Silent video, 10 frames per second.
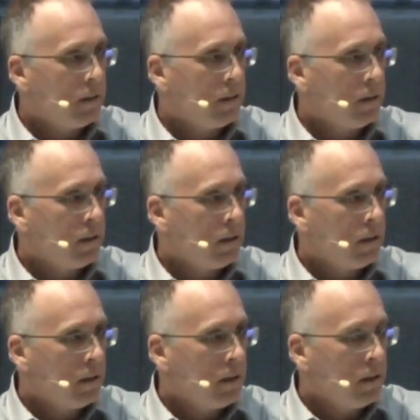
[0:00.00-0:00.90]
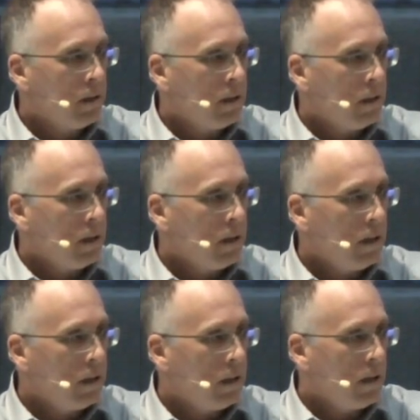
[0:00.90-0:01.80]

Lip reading: Nothing is said.